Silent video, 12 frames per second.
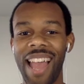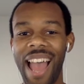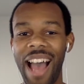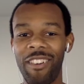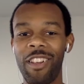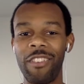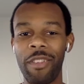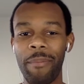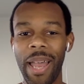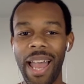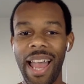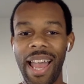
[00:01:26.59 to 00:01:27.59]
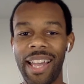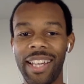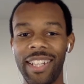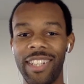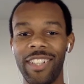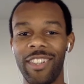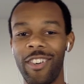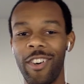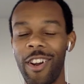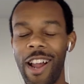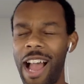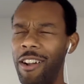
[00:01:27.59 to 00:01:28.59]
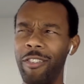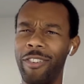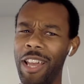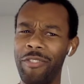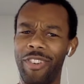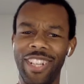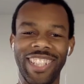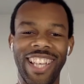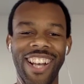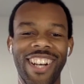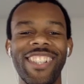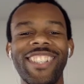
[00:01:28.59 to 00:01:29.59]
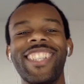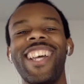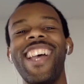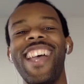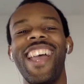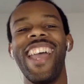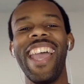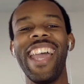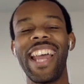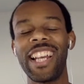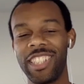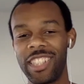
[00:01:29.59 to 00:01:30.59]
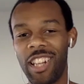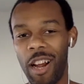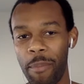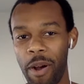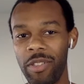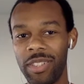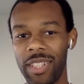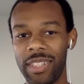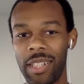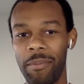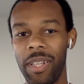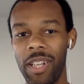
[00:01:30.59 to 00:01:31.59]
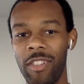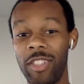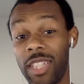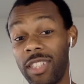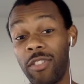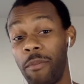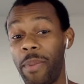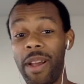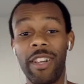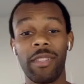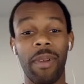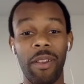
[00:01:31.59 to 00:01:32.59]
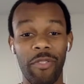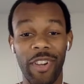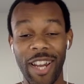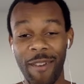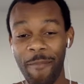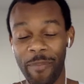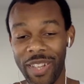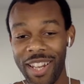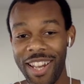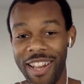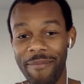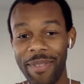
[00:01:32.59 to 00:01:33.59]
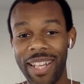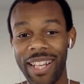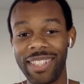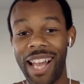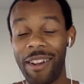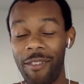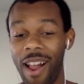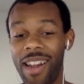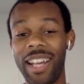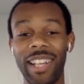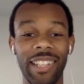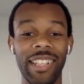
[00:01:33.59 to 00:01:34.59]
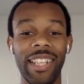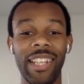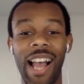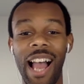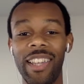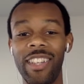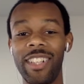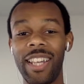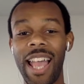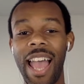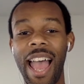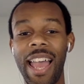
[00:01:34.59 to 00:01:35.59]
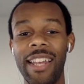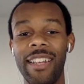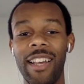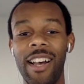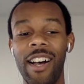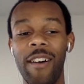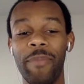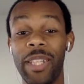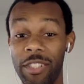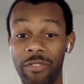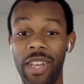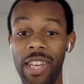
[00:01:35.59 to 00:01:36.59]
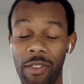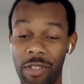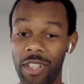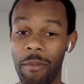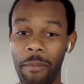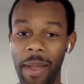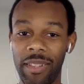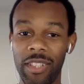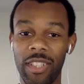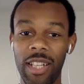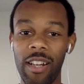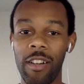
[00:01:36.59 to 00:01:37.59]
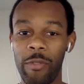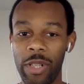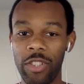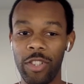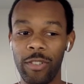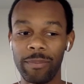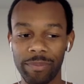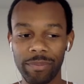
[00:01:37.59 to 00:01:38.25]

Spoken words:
out of the bag or however that phrase goes and actually start posting some of those just to embarrass my friend because ironically, I look at this video, which I'm about to share with you,